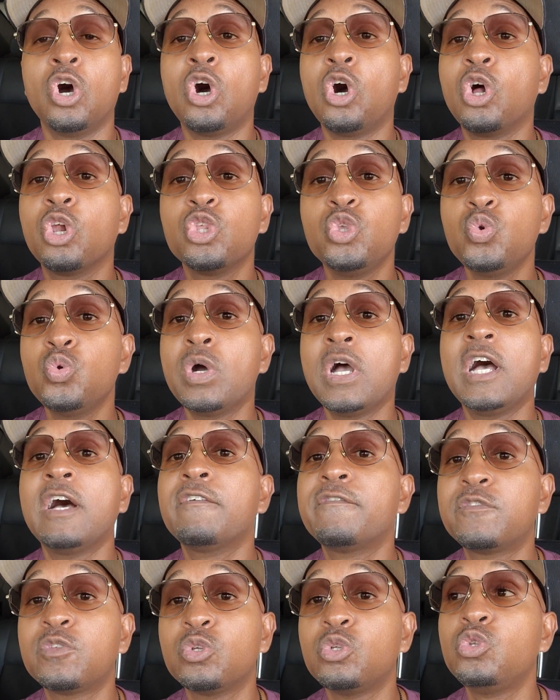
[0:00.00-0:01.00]
All you
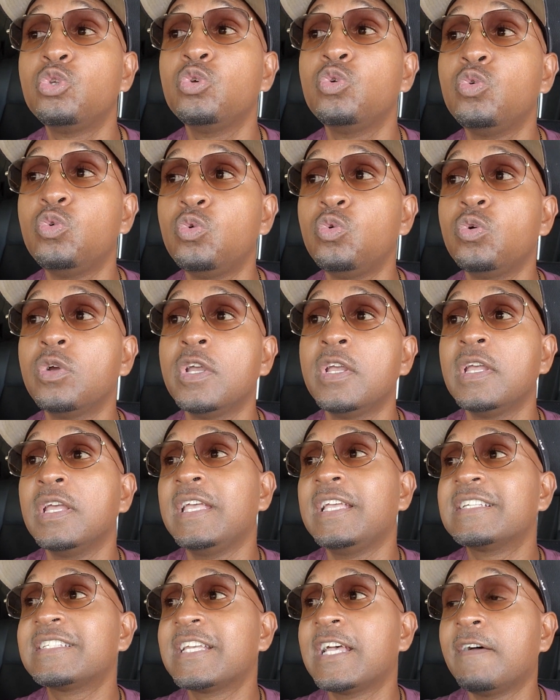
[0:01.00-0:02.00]
have to do
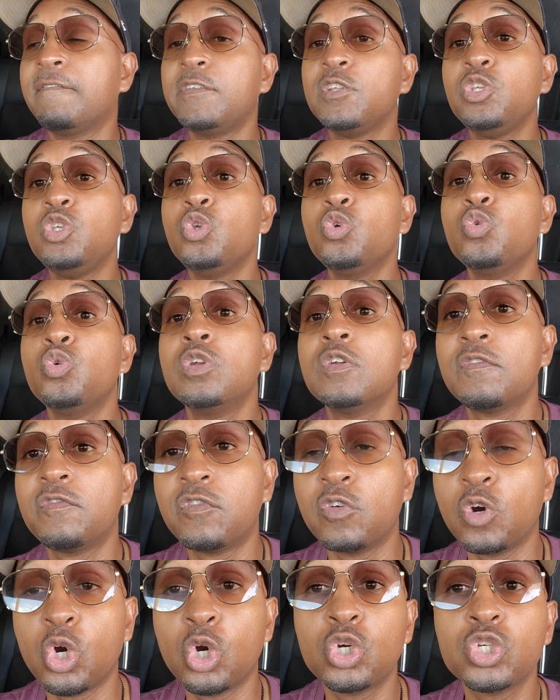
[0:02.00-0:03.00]
is have the
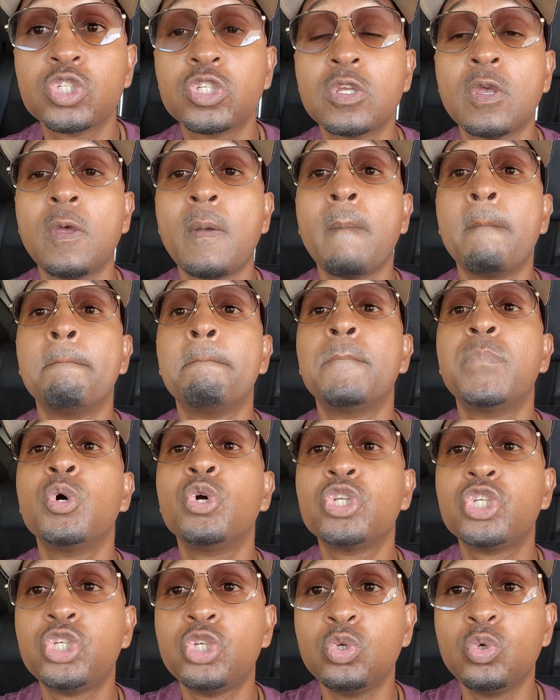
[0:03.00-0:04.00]
universe
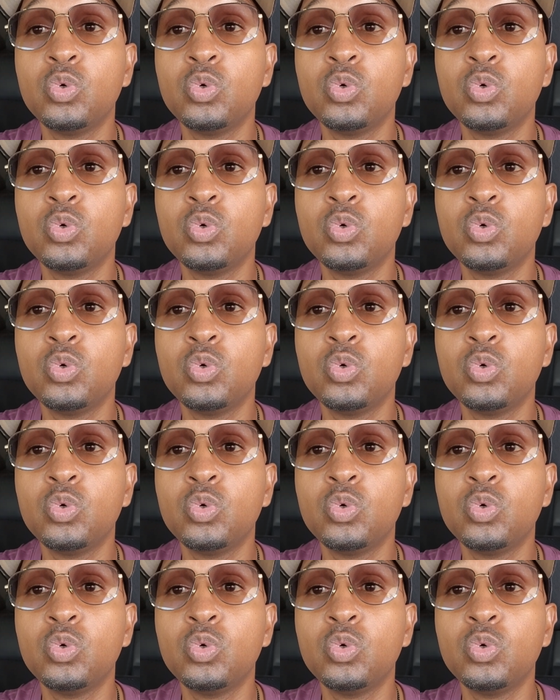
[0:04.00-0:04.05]
put